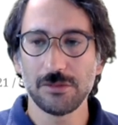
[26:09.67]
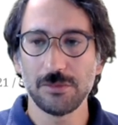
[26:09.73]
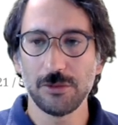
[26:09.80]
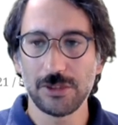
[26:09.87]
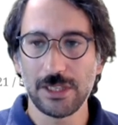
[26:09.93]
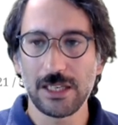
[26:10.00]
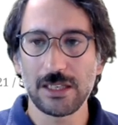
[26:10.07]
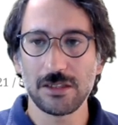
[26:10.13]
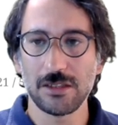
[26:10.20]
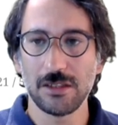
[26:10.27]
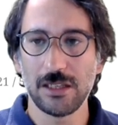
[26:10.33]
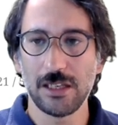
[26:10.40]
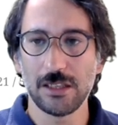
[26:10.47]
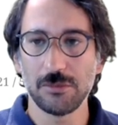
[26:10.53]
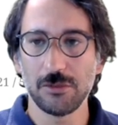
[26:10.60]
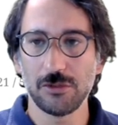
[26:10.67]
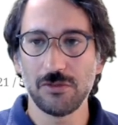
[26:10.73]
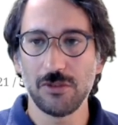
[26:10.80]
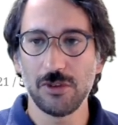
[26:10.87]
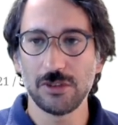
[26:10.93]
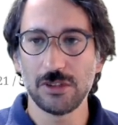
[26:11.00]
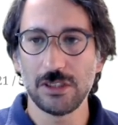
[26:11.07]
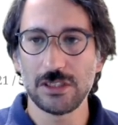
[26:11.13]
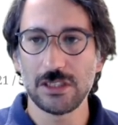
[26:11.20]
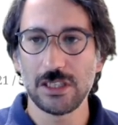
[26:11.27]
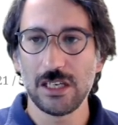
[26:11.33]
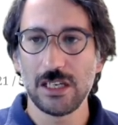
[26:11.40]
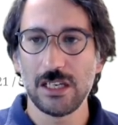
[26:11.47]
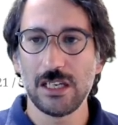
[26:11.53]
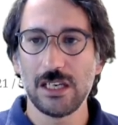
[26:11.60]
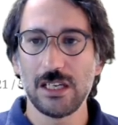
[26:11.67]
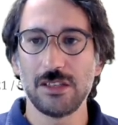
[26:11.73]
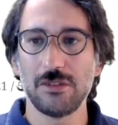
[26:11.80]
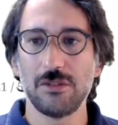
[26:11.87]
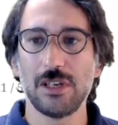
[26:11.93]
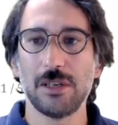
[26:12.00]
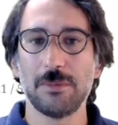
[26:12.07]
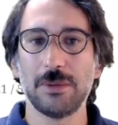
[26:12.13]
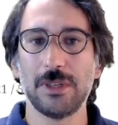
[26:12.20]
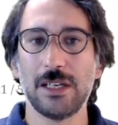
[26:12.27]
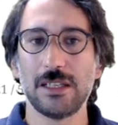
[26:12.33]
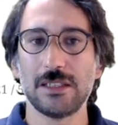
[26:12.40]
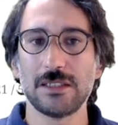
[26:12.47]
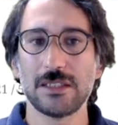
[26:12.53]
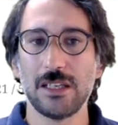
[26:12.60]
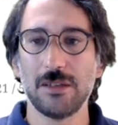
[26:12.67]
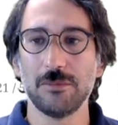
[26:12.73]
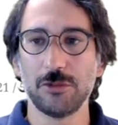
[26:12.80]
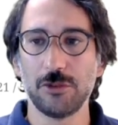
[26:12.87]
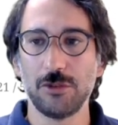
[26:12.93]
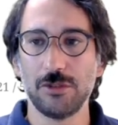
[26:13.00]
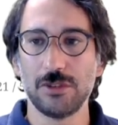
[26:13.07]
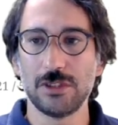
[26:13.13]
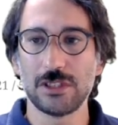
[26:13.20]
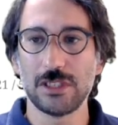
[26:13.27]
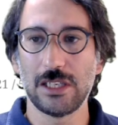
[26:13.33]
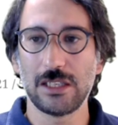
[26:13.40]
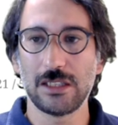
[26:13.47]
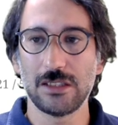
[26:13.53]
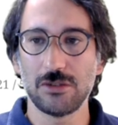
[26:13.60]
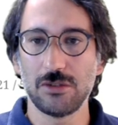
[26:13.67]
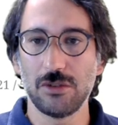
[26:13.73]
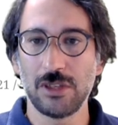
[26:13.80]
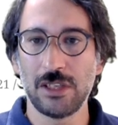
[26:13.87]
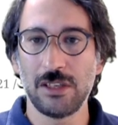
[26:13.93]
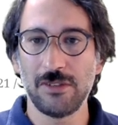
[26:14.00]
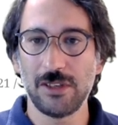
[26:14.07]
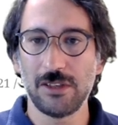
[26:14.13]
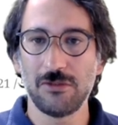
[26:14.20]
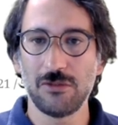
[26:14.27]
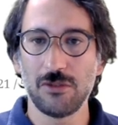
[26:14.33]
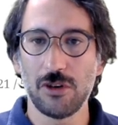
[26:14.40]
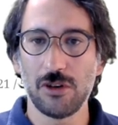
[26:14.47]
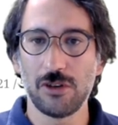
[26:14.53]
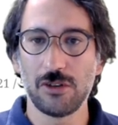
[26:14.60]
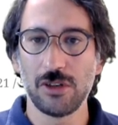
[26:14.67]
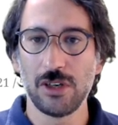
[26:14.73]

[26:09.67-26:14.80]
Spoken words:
actual output voltage, and you apply some duty cycle. So even if your